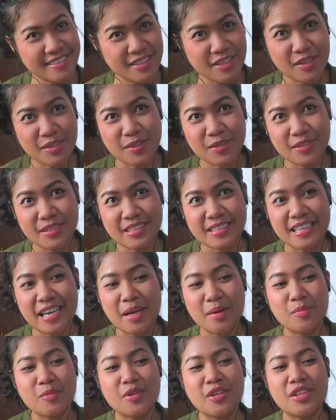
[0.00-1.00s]
you know,
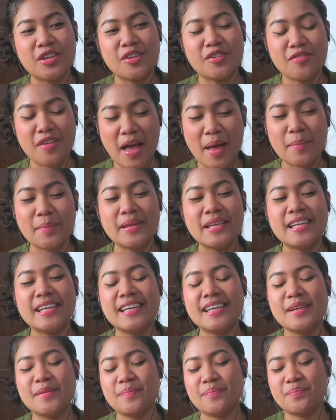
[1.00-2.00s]
time with your
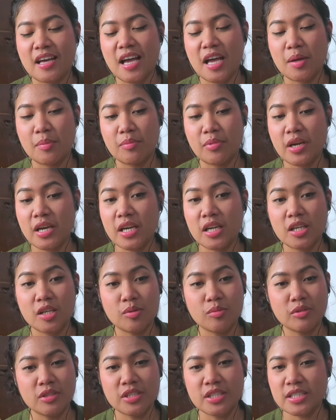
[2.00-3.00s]
family. I pray na
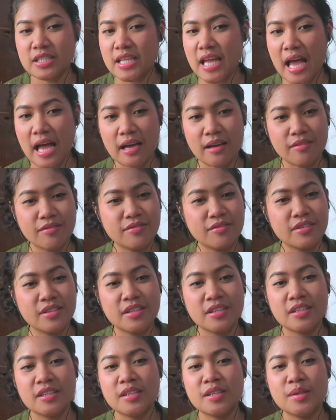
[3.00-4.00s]
you will just have
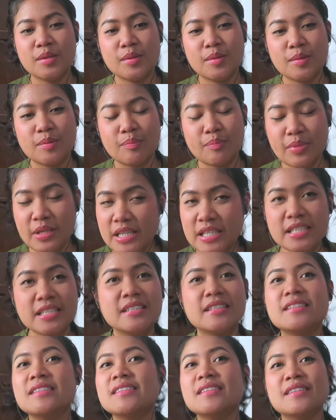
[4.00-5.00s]

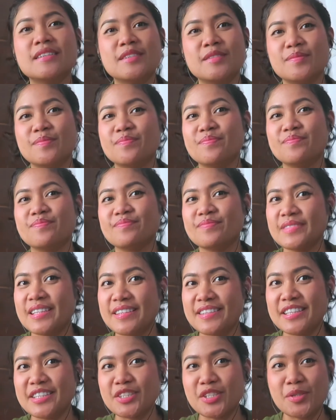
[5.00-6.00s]
peace
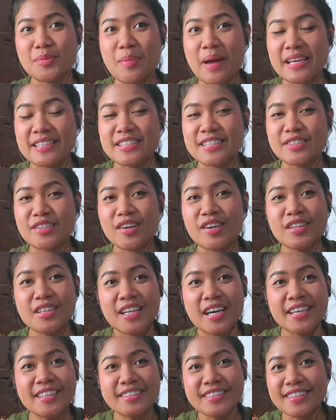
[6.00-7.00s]
that surpasses
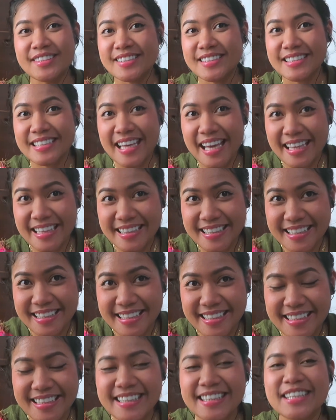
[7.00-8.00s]
all
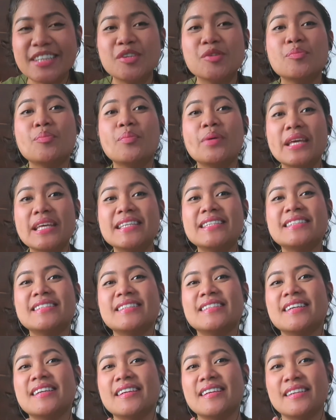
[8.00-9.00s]
understanding, yung
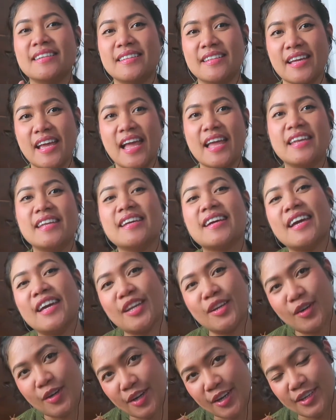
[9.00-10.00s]
peace na galing
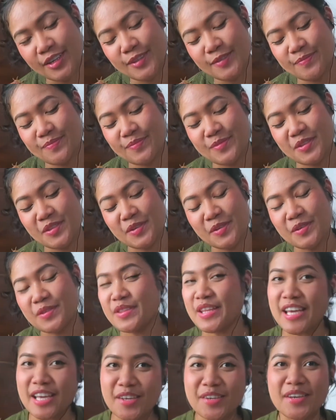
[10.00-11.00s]
kay Lord. So,
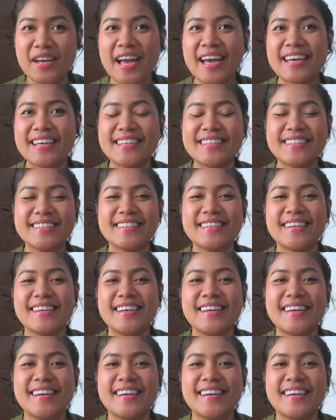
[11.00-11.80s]
thank you guys.